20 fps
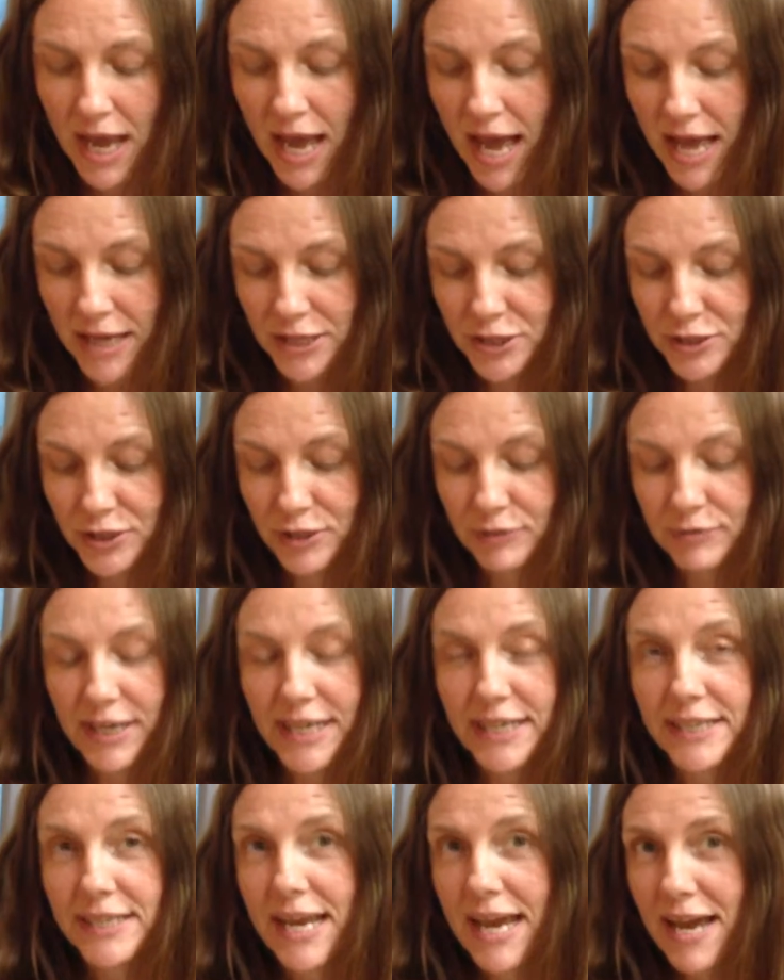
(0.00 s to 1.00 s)
Actually,
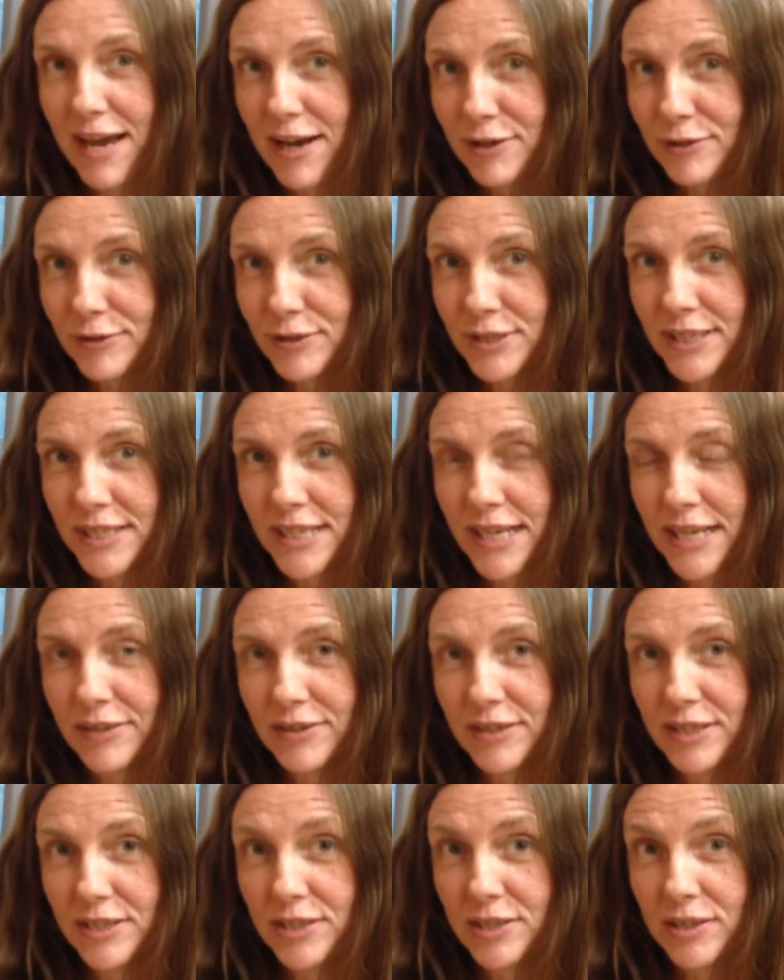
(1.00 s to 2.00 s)
right now, to the end
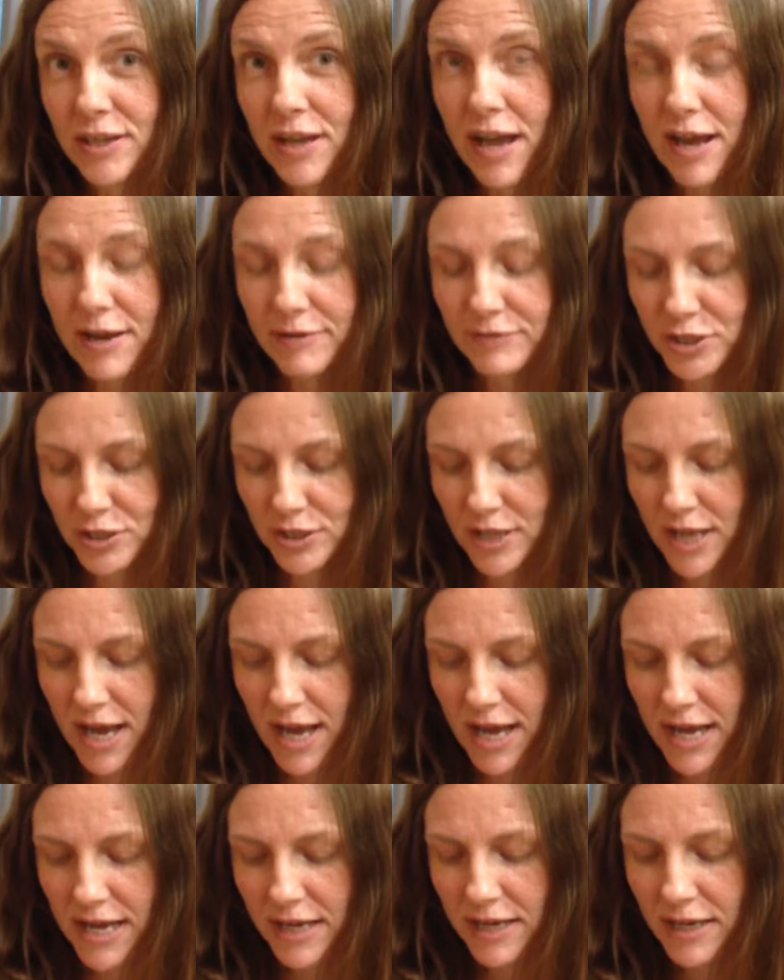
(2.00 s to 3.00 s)
of
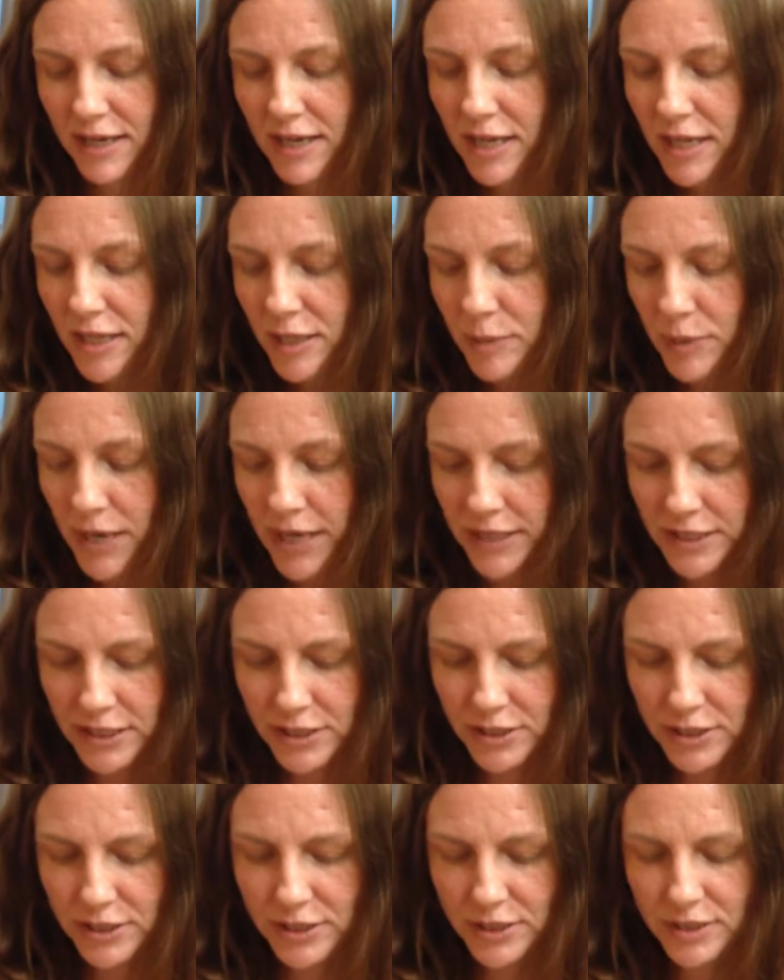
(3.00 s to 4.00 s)
July, the
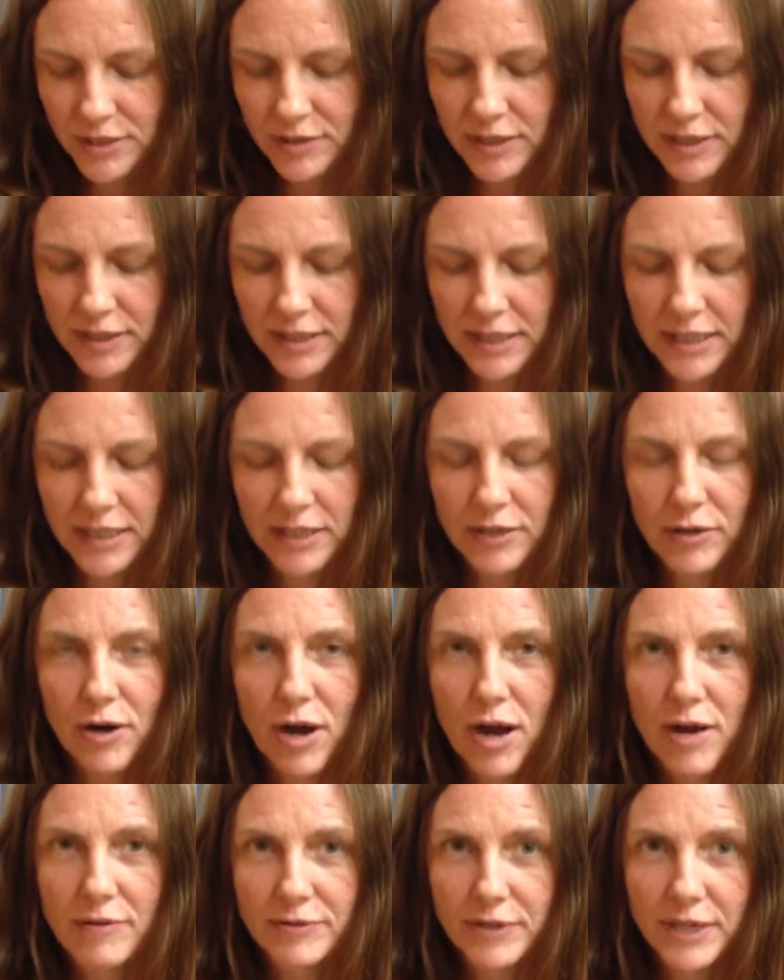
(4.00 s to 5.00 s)
practitioners of the clinic are
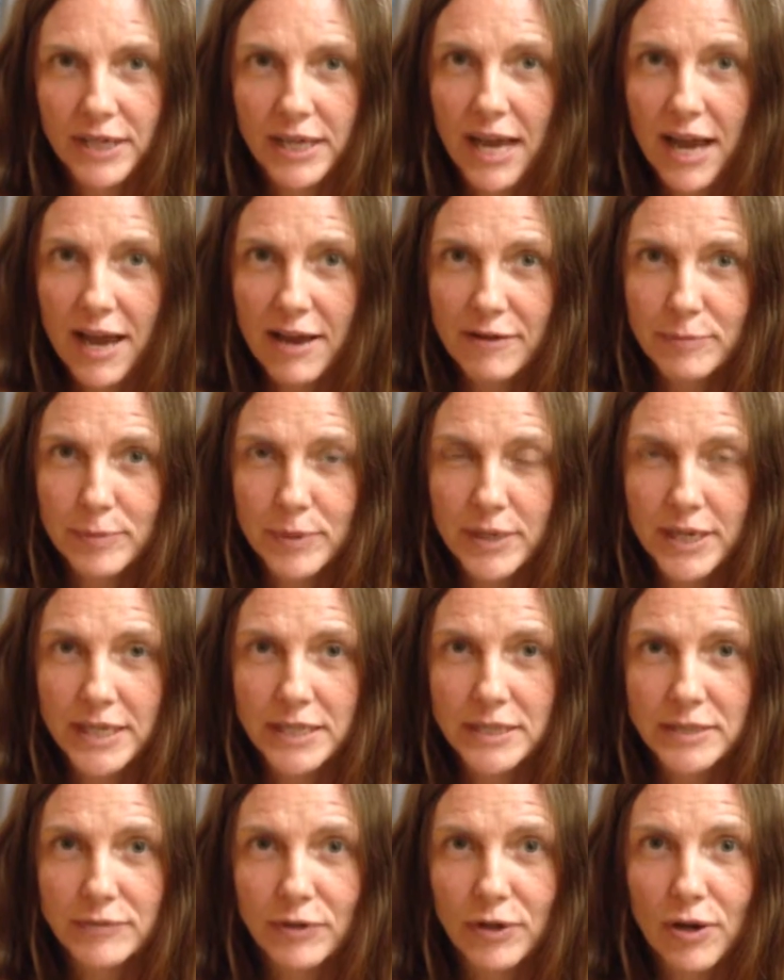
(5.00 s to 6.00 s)
offering half
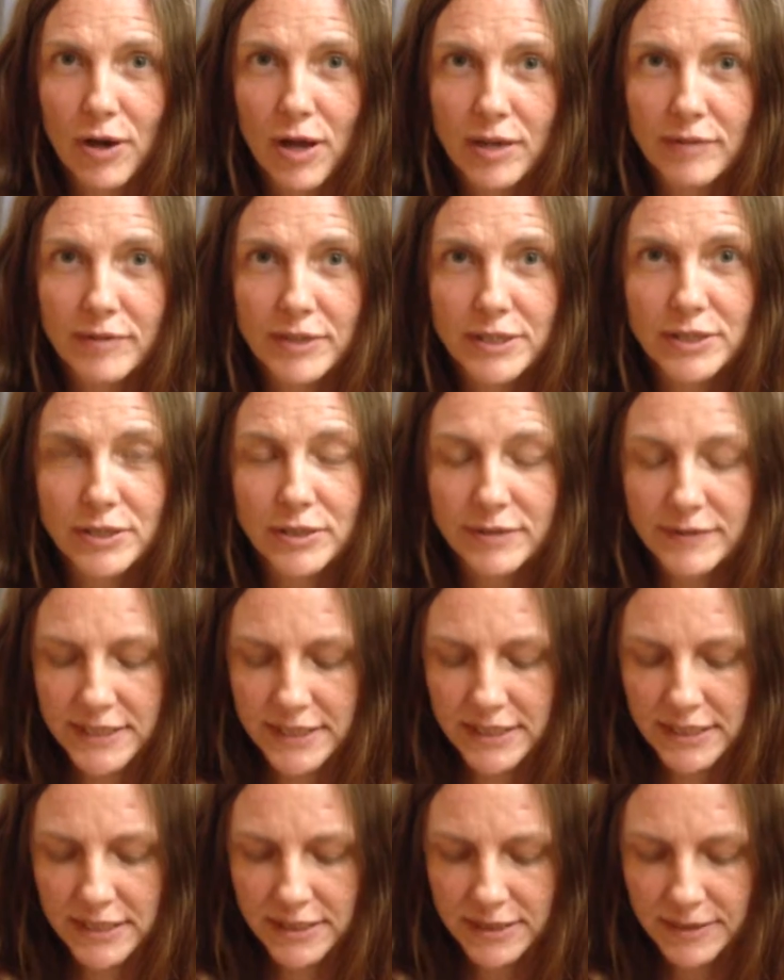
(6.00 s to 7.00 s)
price for all of our
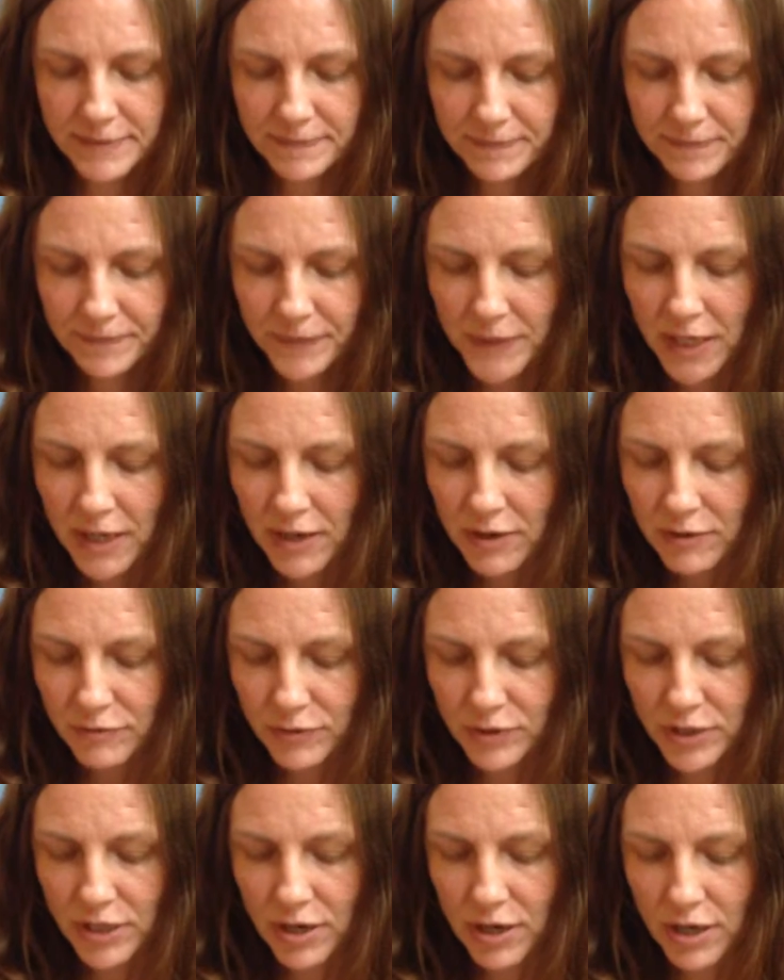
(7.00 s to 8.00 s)
services
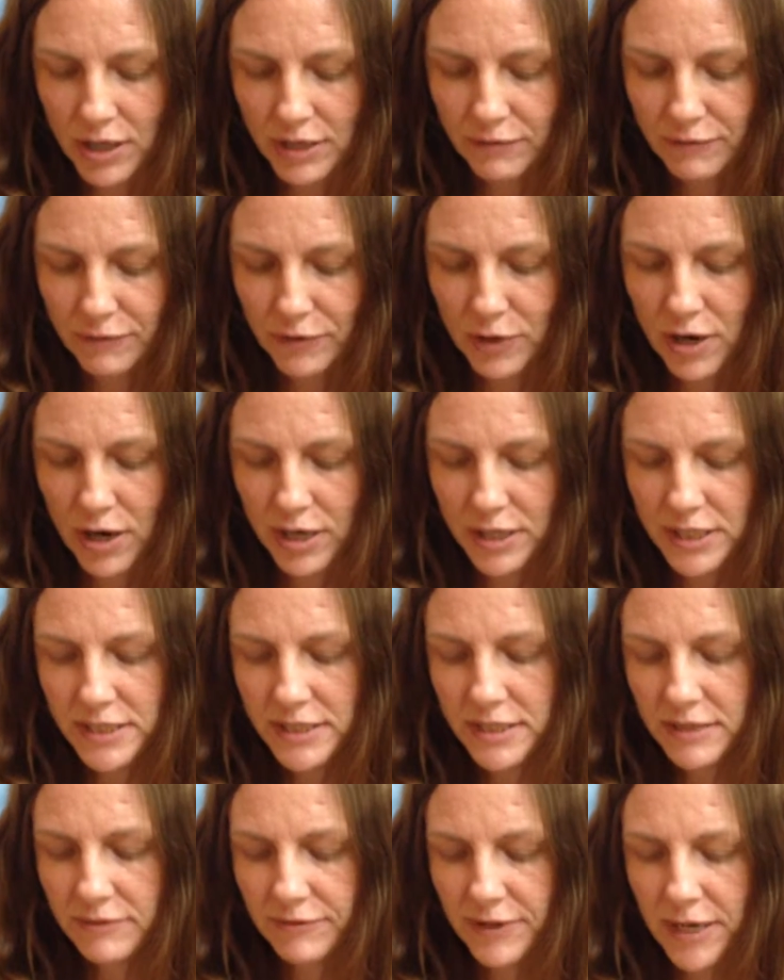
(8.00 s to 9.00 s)
for
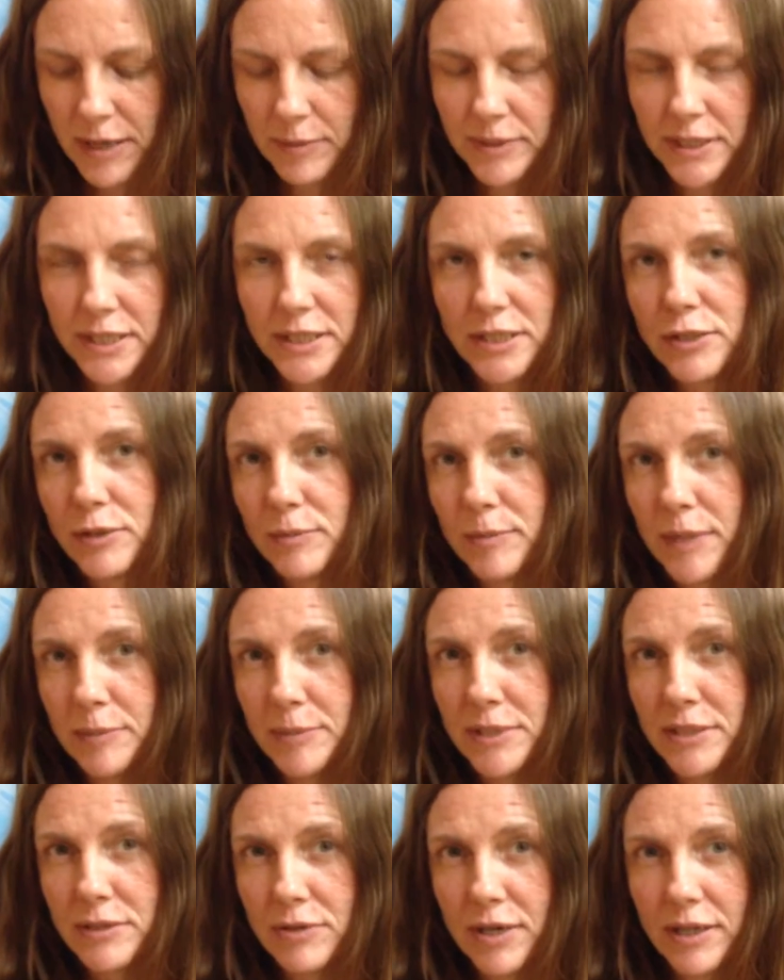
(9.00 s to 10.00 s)
artists and families who may
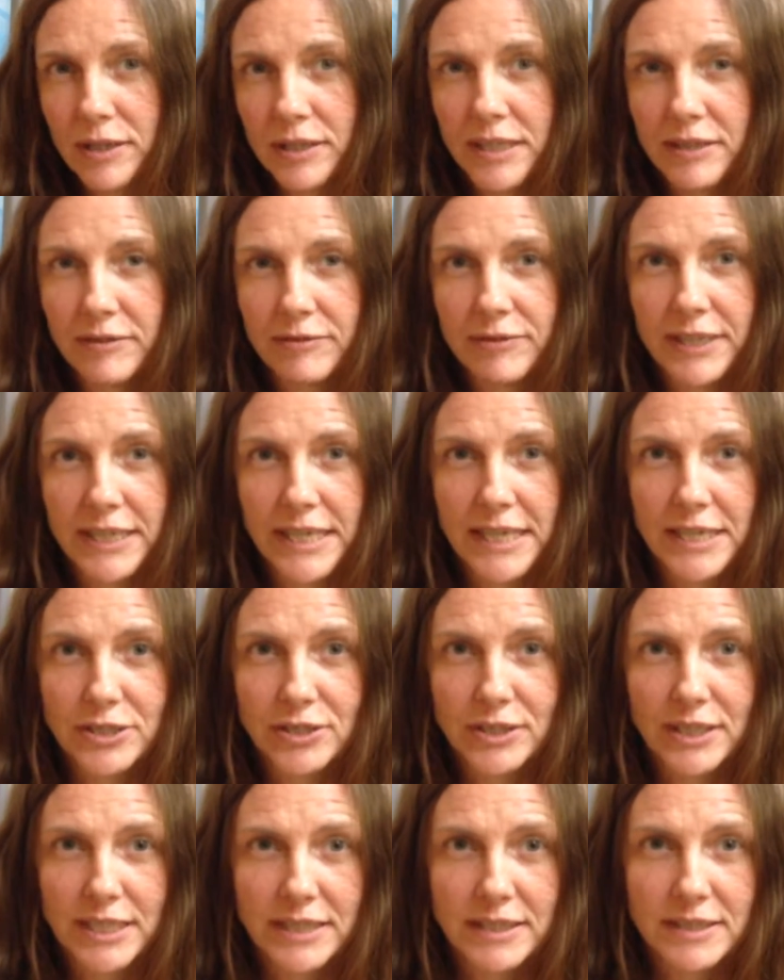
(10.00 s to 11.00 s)
be struggling
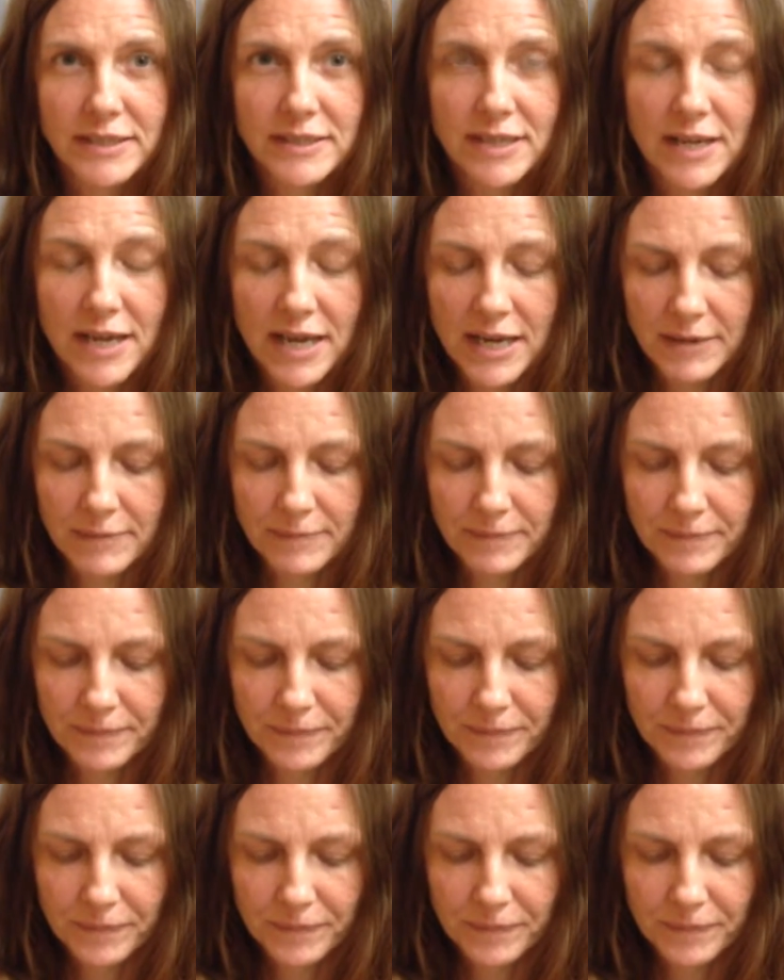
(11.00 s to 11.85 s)
financially at this time.